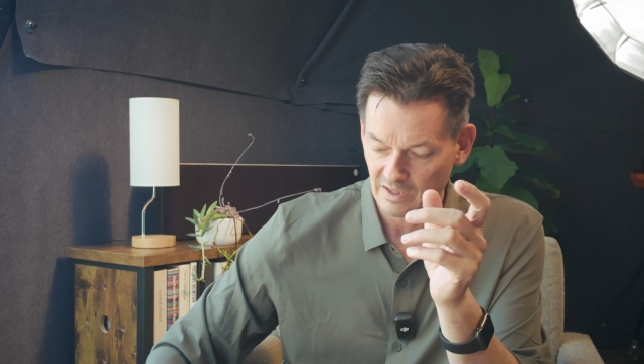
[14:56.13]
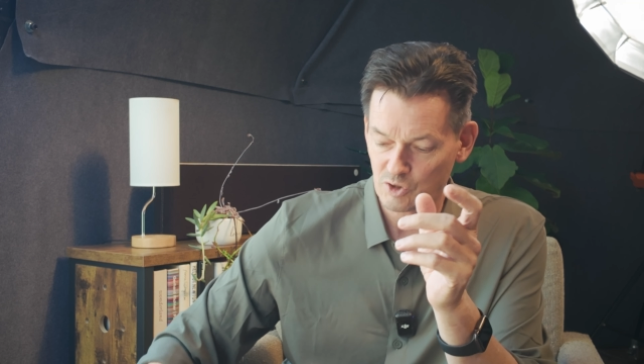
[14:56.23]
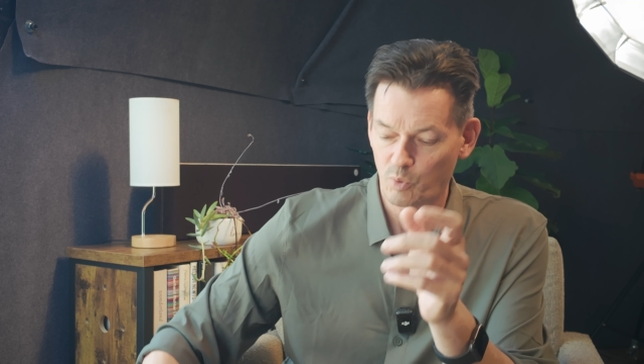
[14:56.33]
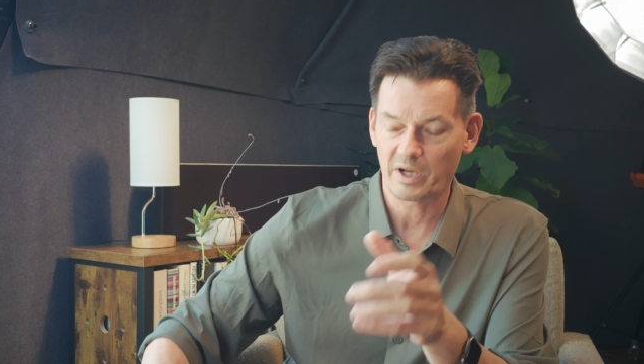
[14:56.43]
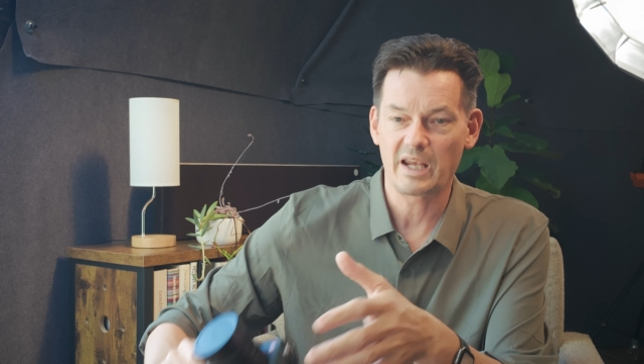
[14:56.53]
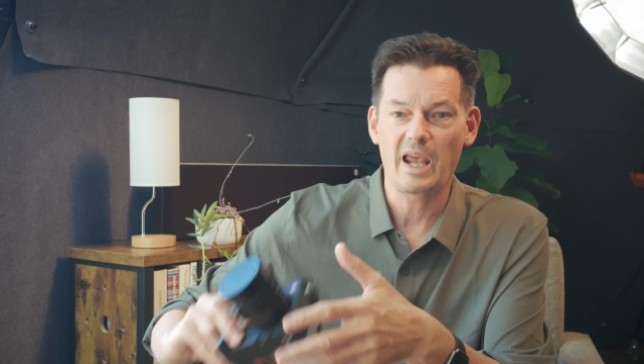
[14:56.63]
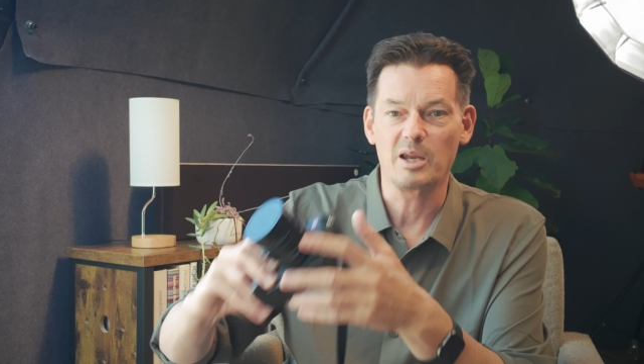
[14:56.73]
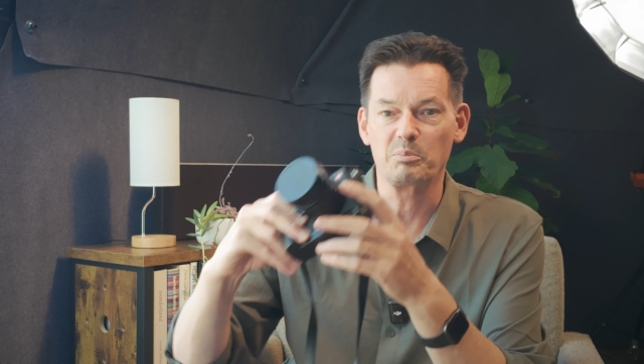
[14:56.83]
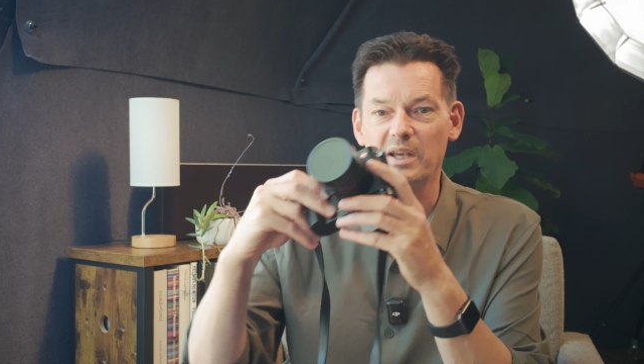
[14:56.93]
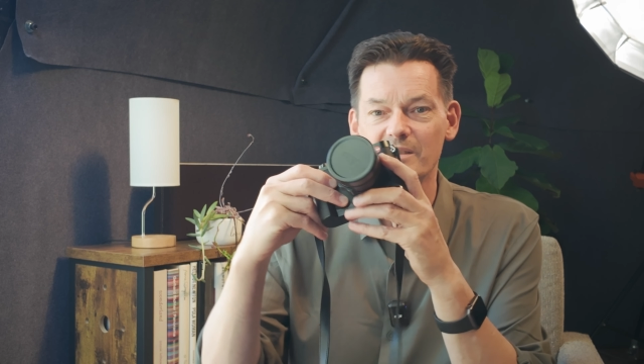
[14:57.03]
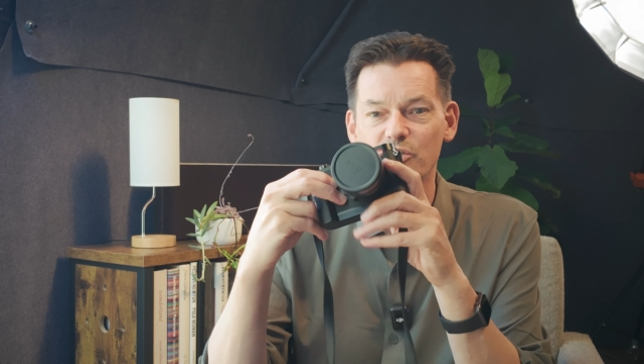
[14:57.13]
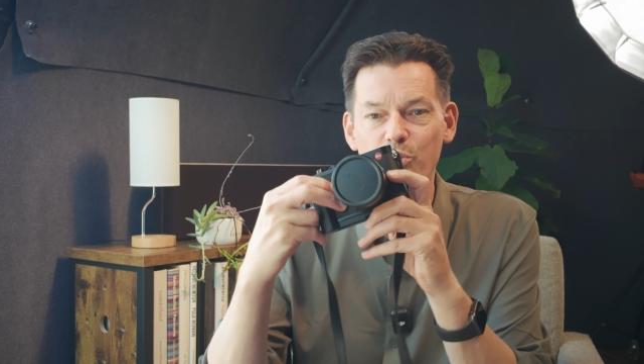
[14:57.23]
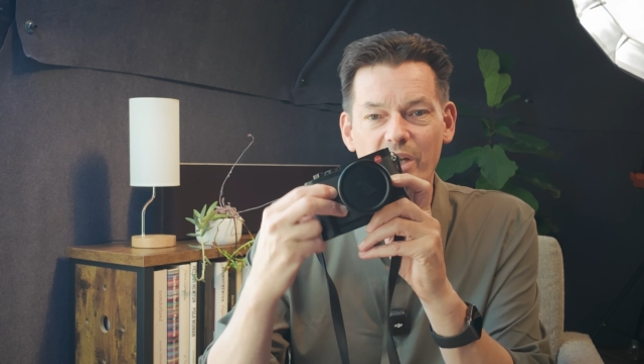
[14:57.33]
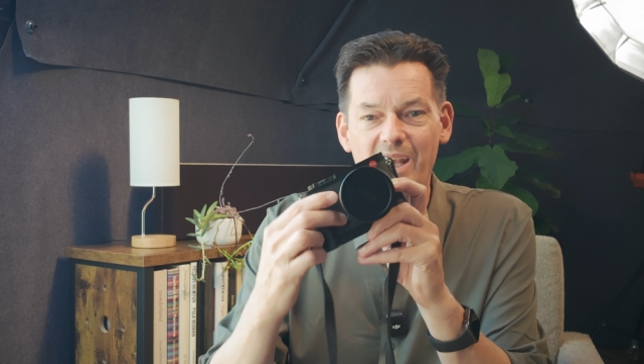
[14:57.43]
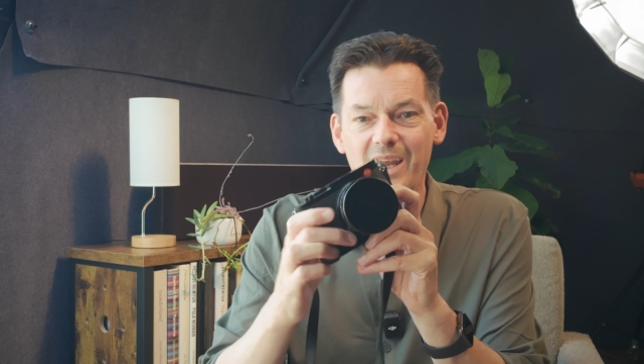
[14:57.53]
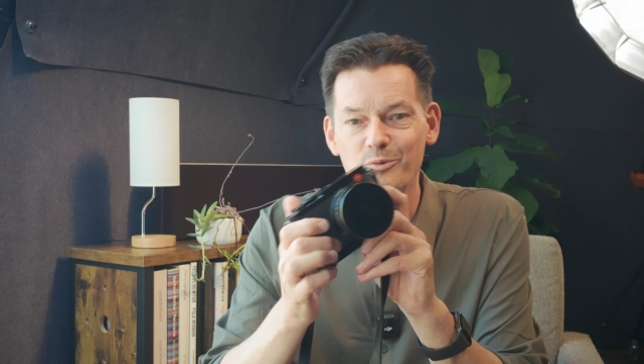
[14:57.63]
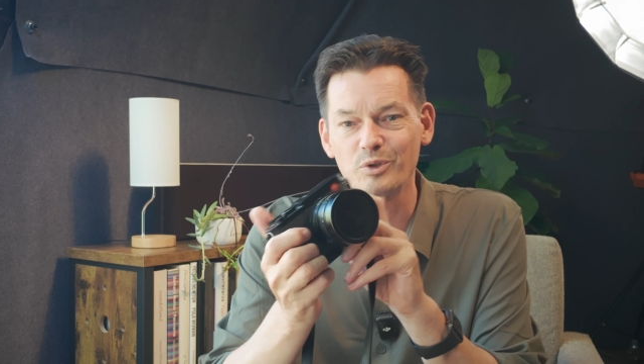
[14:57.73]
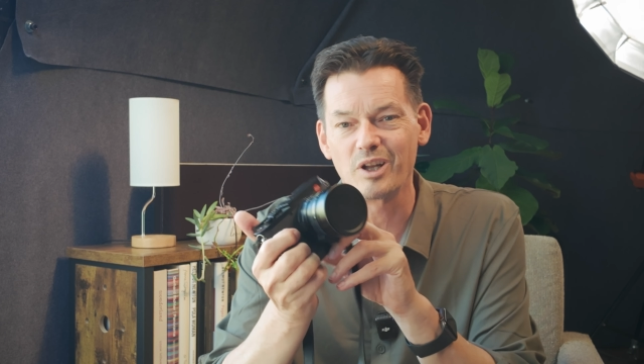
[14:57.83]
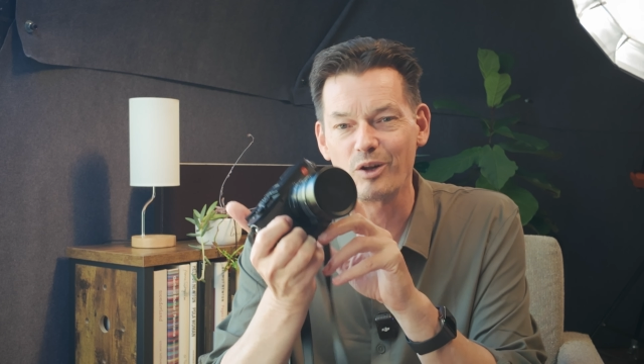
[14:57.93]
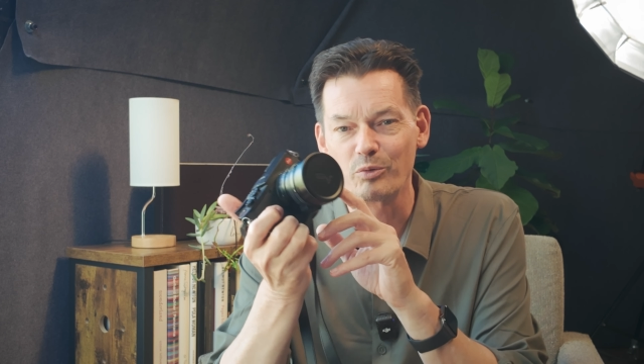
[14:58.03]
a 28, because a 28
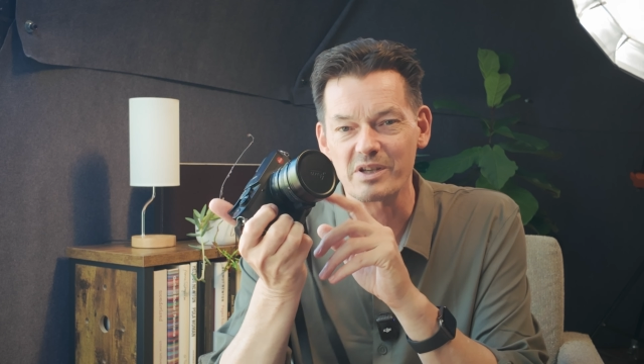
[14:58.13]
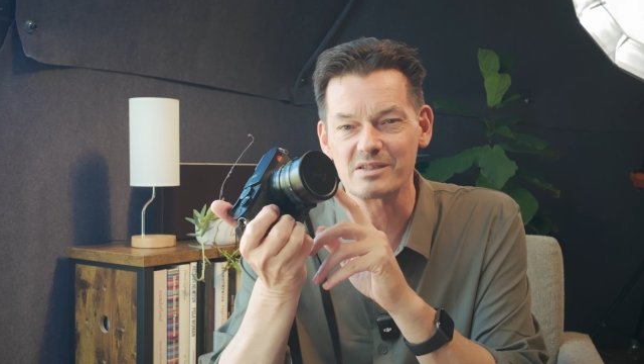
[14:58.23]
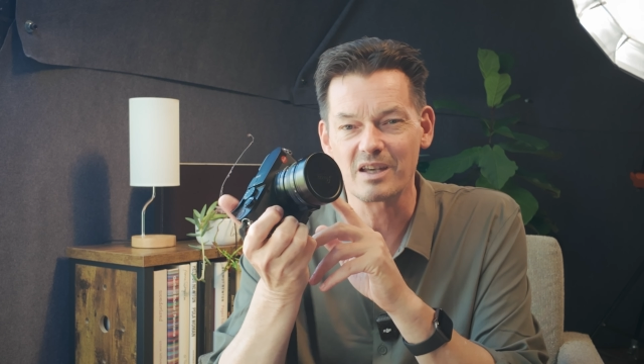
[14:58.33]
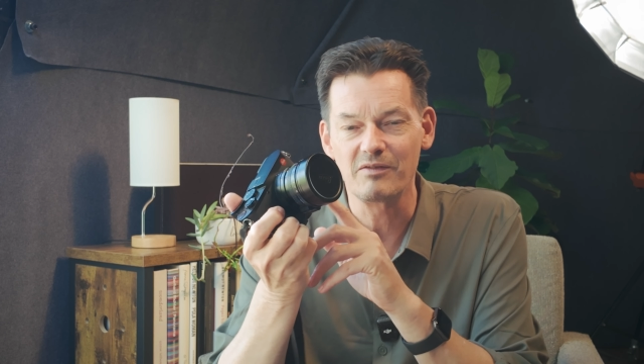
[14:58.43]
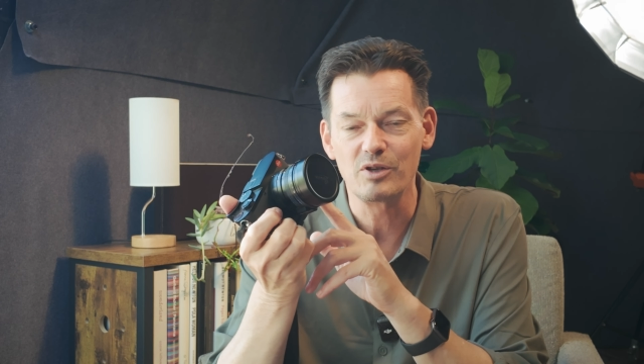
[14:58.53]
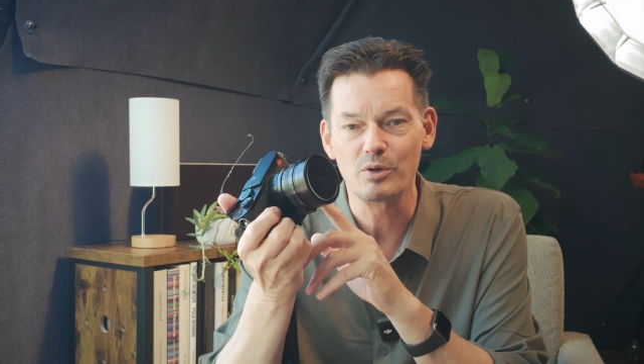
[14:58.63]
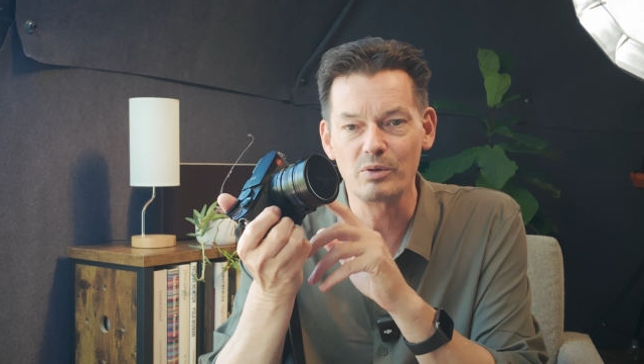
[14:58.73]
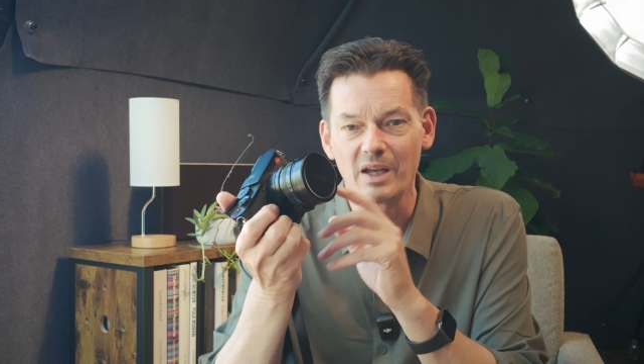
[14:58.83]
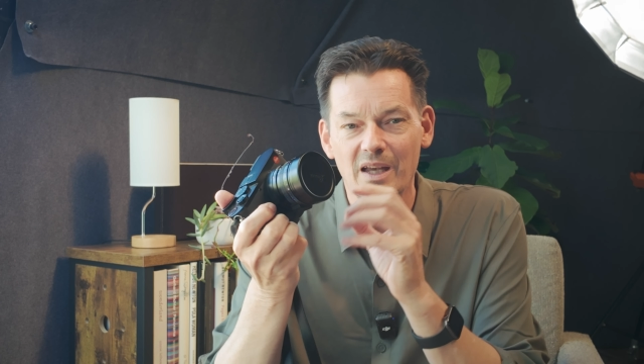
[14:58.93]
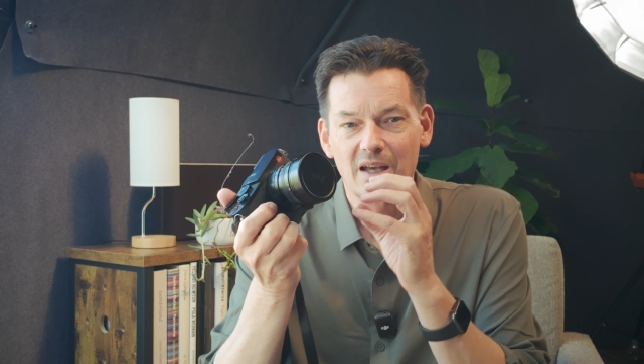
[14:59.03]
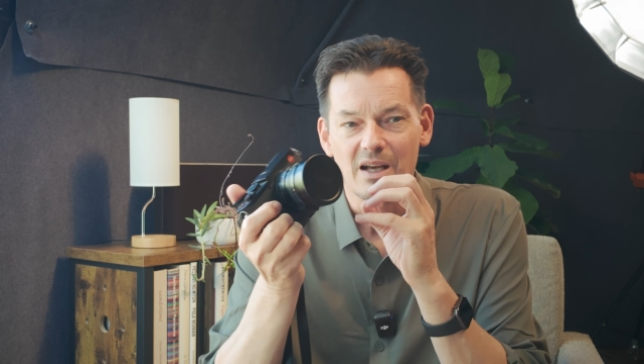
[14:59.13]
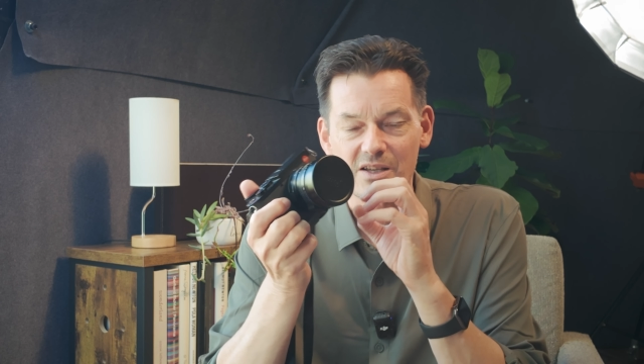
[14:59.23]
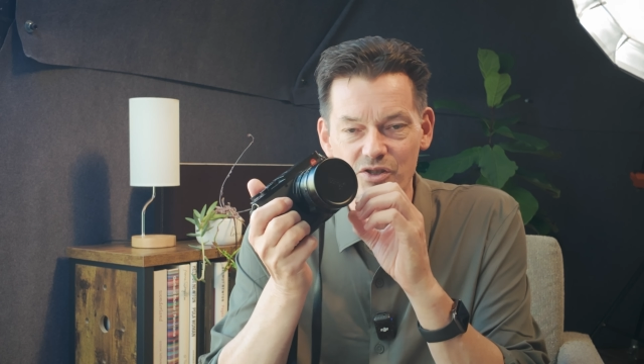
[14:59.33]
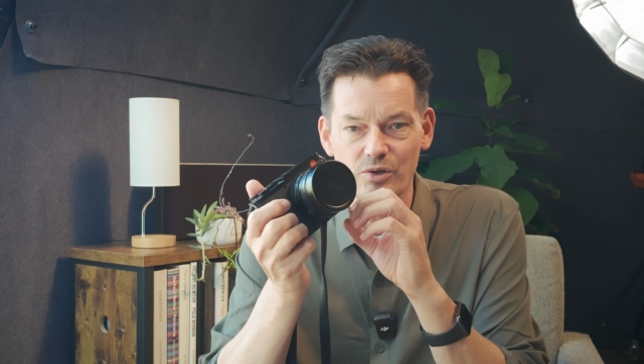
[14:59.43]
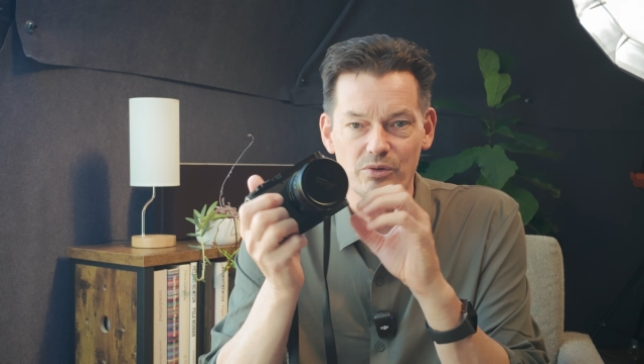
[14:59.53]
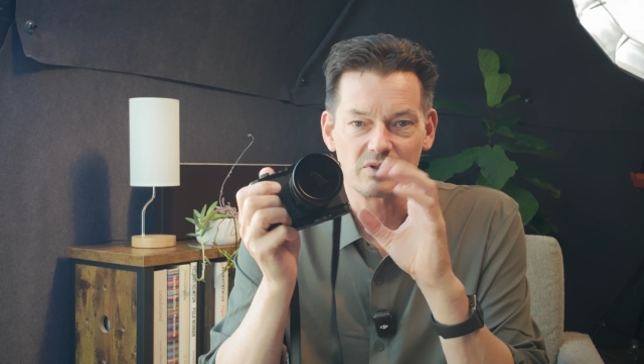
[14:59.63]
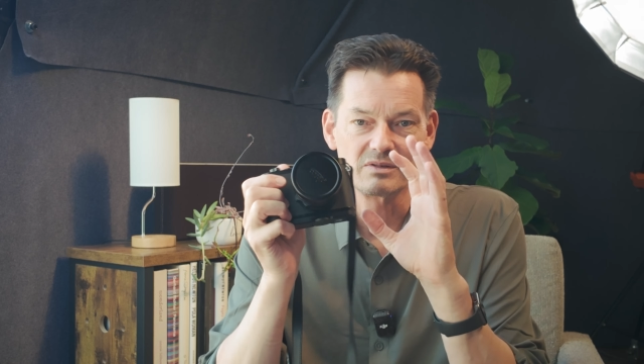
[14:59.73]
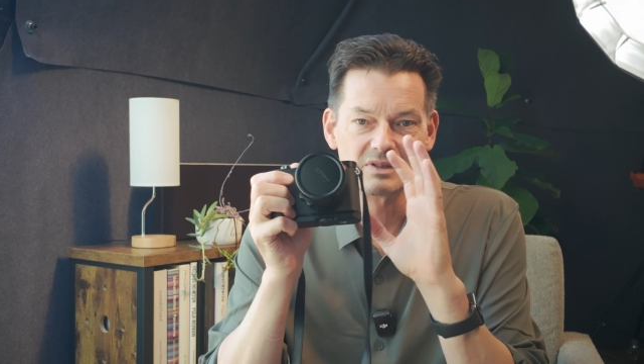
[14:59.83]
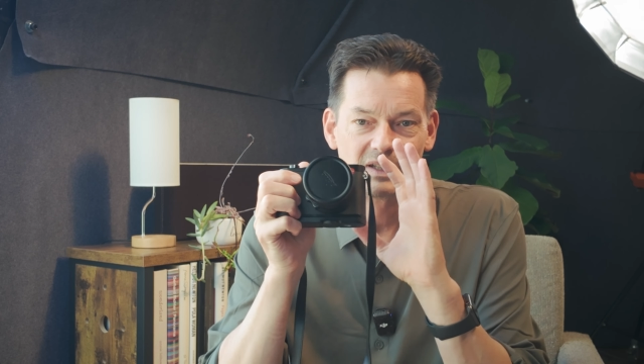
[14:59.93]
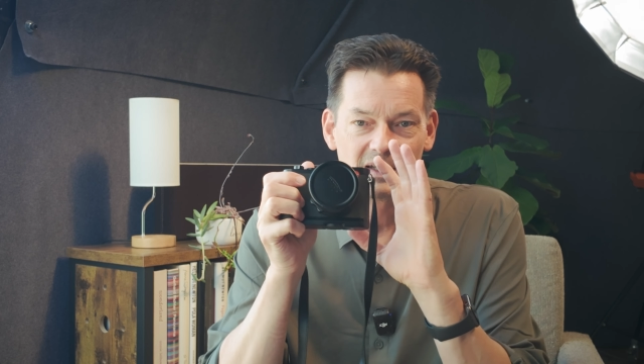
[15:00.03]
will always give you a
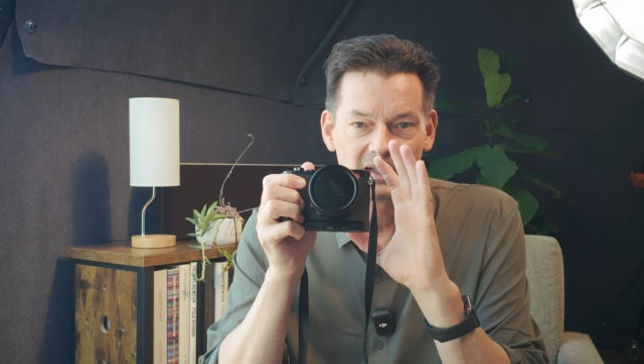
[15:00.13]
certain